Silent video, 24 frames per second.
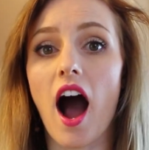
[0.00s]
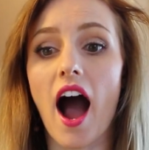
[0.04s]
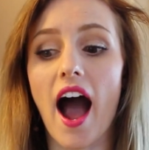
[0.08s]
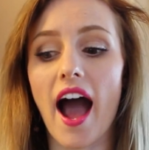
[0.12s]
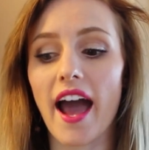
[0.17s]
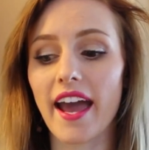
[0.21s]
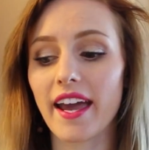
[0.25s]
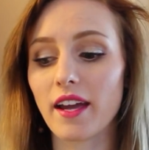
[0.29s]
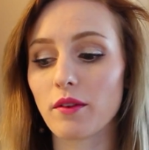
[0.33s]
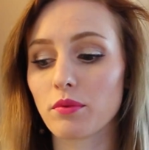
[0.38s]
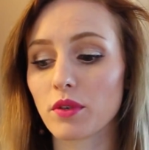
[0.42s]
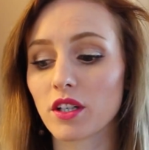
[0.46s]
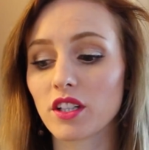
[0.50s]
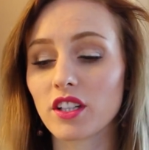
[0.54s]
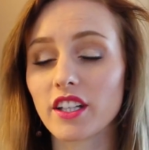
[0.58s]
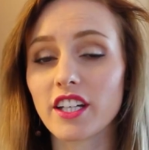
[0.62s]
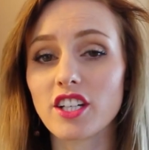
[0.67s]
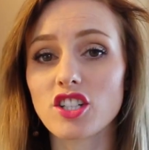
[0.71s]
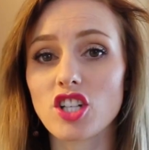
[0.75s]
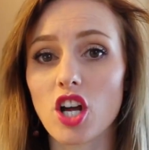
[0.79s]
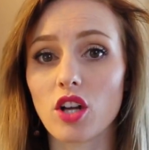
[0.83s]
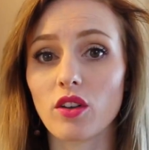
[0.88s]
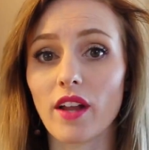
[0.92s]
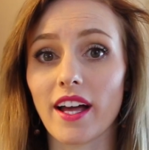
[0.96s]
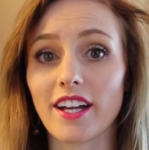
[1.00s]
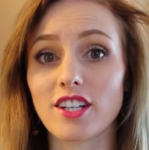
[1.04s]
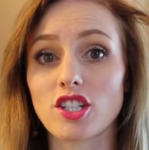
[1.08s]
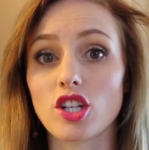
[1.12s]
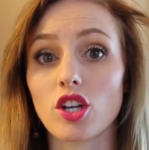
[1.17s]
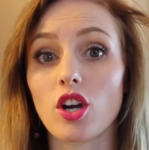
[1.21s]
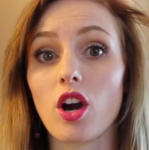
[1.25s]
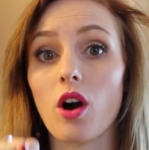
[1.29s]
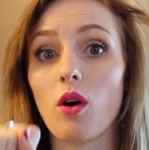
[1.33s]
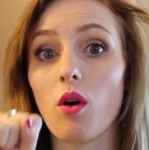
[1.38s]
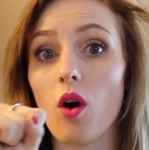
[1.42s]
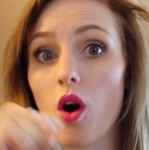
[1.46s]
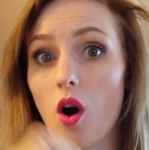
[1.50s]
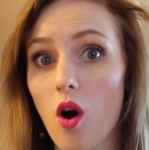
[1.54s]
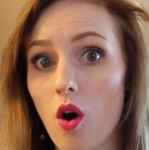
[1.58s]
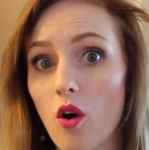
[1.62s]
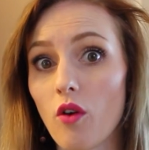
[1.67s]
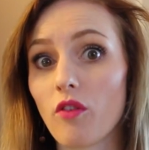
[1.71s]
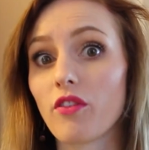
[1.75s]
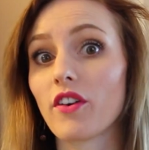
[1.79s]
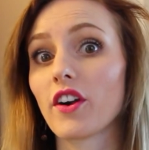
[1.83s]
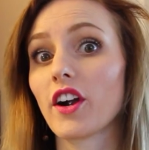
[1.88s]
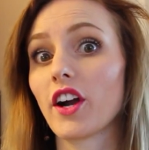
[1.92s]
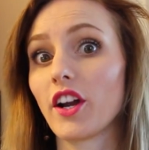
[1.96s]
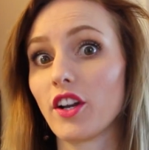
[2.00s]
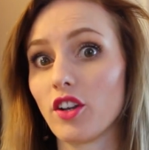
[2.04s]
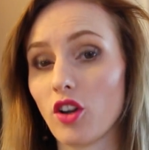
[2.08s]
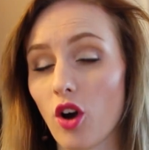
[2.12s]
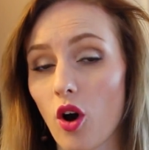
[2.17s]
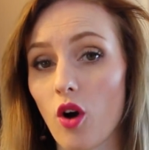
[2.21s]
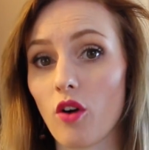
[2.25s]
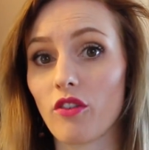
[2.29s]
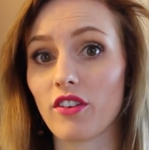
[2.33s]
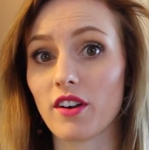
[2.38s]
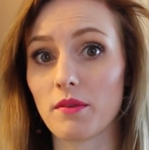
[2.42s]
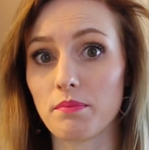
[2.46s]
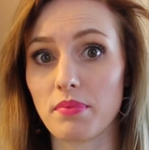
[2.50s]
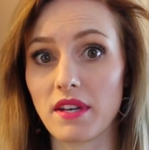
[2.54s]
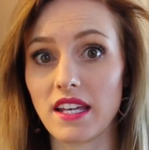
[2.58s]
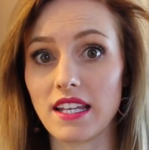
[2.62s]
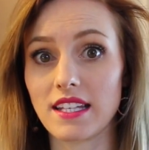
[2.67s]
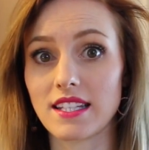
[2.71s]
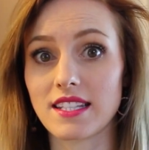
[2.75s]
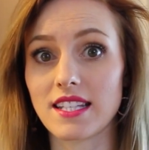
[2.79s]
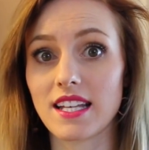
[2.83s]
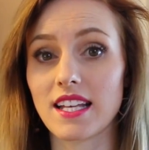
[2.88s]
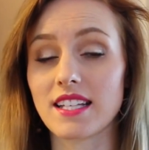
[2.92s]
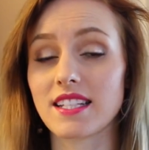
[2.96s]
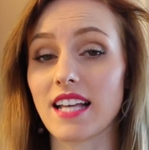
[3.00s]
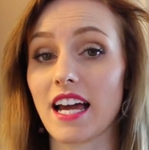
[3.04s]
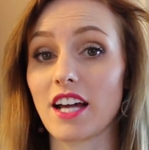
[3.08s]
I really don't like to go over and over pieces.